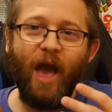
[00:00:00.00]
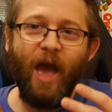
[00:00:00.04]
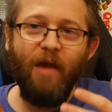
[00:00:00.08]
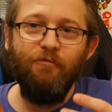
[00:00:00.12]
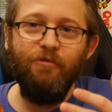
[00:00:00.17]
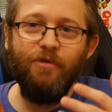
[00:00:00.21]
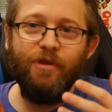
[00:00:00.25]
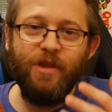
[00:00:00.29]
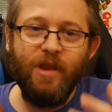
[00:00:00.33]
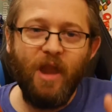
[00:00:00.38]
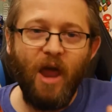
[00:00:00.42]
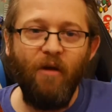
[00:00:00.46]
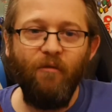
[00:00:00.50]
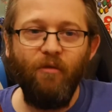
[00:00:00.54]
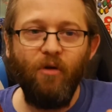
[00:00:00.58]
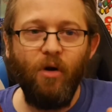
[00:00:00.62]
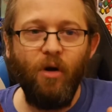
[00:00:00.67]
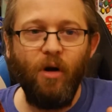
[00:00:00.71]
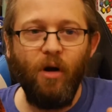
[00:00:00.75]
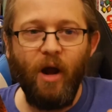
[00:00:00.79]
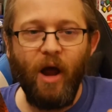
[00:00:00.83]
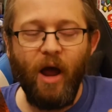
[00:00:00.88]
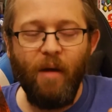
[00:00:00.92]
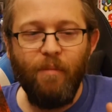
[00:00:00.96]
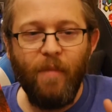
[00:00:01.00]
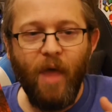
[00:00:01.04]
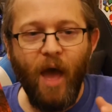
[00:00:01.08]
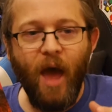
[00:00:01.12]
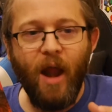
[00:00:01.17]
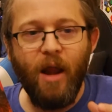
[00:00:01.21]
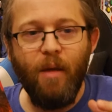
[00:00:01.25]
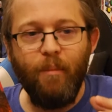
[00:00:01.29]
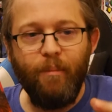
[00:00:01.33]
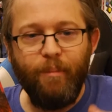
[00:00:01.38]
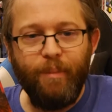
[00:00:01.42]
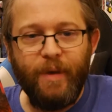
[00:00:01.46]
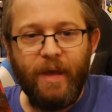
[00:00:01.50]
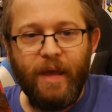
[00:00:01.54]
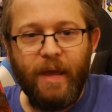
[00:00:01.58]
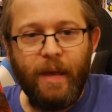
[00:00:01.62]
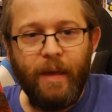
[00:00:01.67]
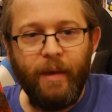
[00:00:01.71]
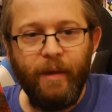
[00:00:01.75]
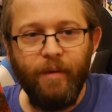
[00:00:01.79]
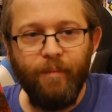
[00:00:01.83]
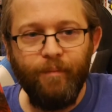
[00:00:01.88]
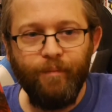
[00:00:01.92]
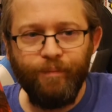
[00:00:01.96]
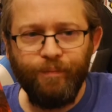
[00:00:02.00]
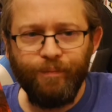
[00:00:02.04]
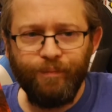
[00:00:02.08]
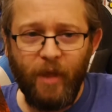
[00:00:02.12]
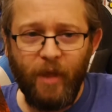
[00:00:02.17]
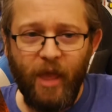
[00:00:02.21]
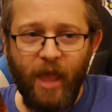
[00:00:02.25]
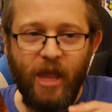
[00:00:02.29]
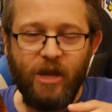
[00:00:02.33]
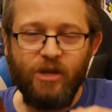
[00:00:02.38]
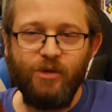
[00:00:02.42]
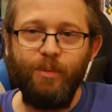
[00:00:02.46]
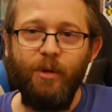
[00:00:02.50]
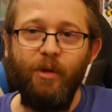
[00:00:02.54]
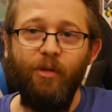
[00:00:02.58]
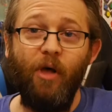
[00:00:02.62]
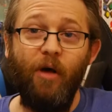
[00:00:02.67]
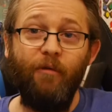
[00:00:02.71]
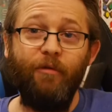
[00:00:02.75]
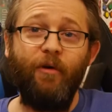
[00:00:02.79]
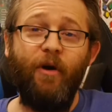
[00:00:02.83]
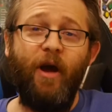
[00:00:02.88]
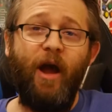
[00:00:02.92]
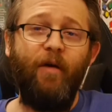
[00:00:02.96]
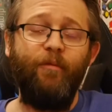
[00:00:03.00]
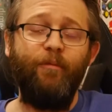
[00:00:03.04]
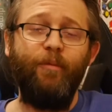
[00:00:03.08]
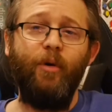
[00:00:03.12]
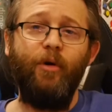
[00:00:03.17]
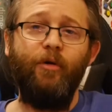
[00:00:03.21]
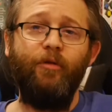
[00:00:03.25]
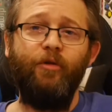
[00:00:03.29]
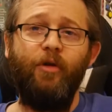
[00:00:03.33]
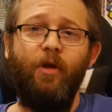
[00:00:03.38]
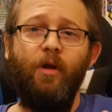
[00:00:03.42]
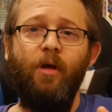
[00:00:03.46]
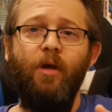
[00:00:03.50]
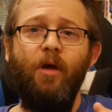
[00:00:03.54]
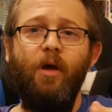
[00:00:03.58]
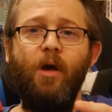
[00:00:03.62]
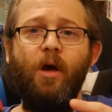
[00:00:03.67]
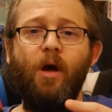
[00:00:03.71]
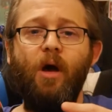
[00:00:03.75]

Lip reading: I'm not a big H.P. Lovecraft person.